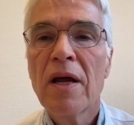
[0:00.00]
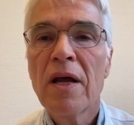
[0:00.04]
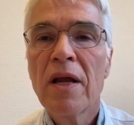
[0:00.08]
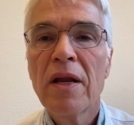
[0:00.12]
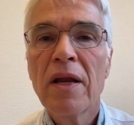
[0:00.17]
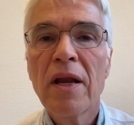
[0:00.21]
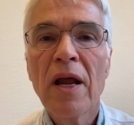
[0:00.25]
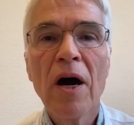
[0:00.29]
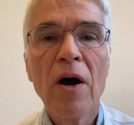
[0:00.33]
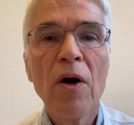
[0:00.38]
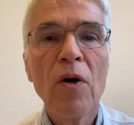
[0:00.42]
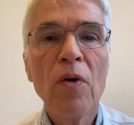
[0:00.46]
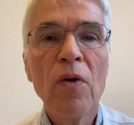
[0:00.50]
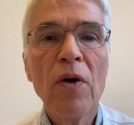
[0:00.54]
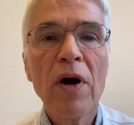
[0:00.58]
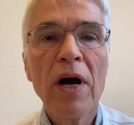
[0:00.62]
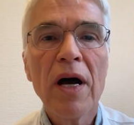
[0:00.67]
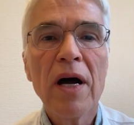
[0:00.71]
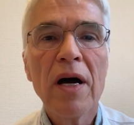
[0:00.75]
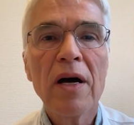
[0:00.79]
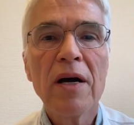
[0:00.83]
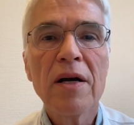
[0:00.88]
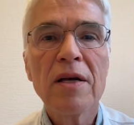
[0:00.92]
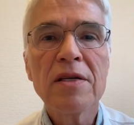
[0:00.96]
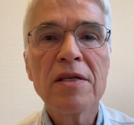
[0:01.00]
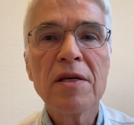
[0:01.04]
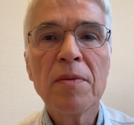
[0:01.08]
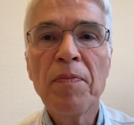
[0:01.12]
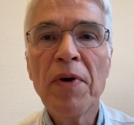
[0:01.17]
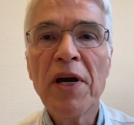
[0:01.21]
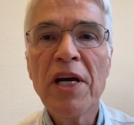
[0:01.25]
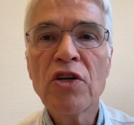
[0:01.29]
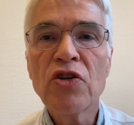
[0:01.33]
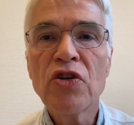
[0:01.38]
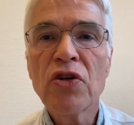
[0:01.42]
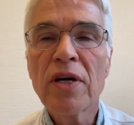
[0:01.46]
Now, the
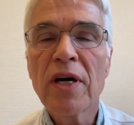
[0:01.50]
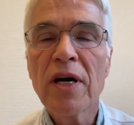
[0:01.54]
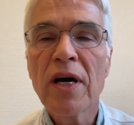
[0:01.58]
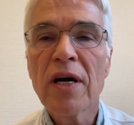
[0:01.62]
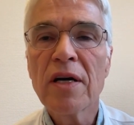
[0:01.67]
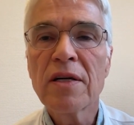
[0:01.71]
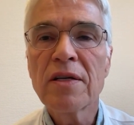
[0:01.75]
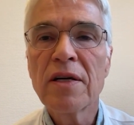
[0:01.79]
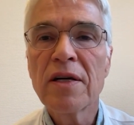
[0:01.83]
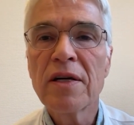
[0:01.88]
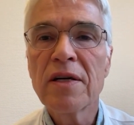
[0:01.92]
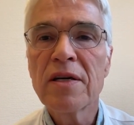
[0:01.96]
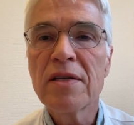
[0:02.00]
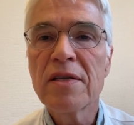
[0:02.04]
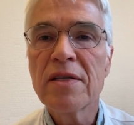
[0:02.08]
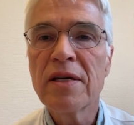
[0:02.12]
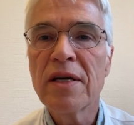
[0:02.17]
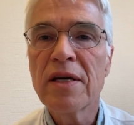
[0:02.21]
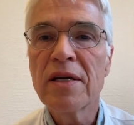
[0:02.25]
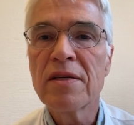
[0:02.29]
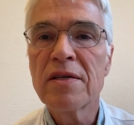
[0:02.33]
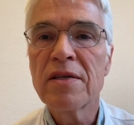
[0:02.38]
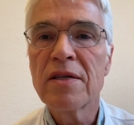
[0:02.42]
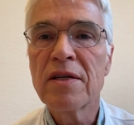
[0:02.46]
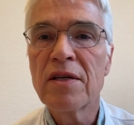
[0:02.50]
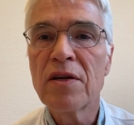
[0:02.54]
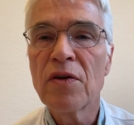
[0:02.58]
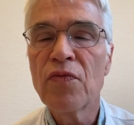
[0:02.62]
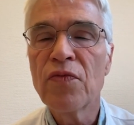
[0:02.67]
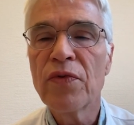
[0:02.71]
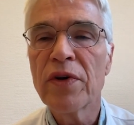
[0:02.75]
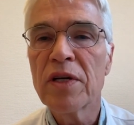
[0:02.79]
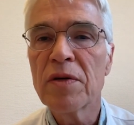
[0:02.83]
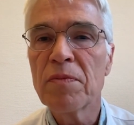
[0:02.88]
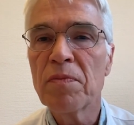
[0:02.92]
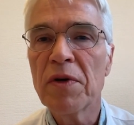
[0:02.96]
patient characteristics
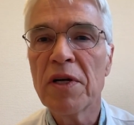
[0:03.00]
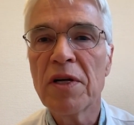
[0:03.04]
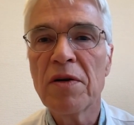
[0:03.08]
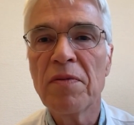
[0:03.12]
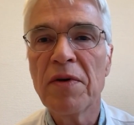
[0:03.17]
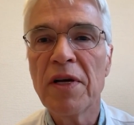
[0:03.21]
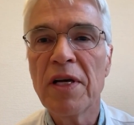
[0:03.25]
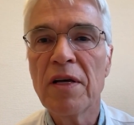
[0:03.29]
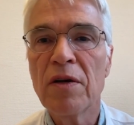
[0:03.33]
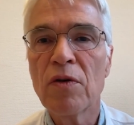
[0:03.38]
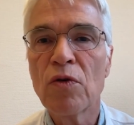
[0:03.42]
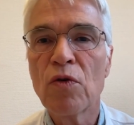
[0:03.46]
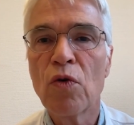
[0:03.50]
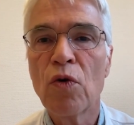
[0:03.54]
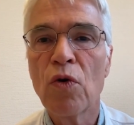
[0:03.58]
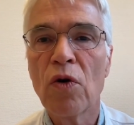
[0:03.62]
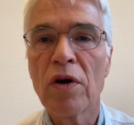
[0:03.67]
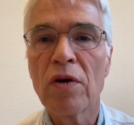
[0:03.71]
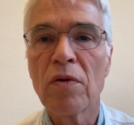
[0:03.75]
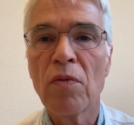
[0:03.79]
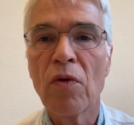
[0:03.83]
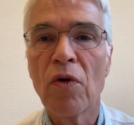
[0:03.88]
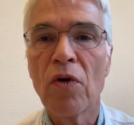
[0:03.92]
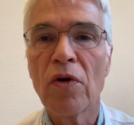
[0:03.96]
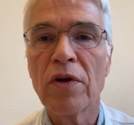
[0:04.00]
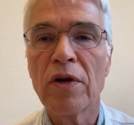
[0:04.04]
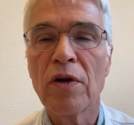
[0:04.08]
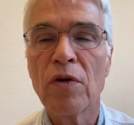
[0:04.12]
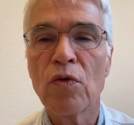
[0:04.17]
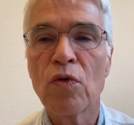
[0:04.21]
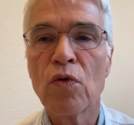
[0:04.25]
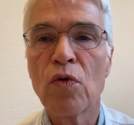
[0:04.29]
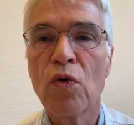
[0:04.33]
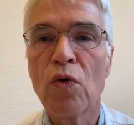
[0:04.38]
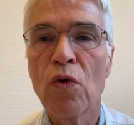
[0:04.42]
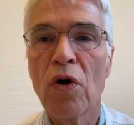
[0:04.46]
differed between cohort 1
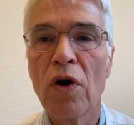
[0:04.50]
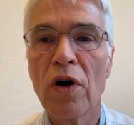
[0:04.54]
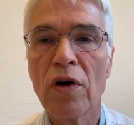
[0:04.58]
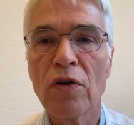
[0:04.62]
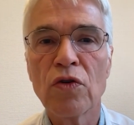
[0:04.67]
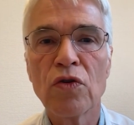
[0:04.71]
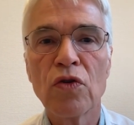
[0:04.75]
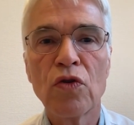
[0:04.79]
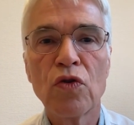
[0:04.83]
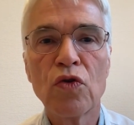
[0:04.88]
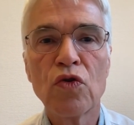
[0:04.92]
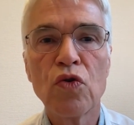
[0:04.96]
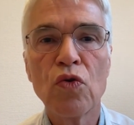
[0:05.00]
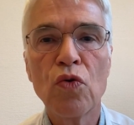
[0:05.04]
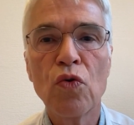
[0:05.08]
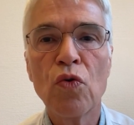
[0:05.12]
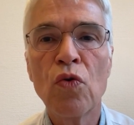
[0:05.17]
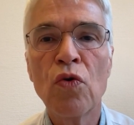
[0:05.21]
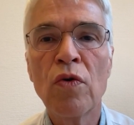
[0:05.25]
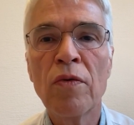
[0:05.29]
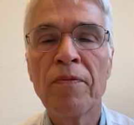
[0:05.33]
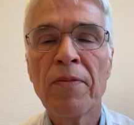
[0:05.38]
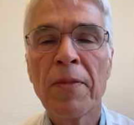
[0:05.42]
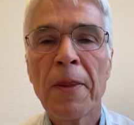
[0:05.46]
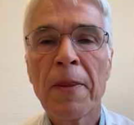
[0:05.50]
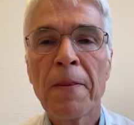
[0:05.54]
and cohort 2.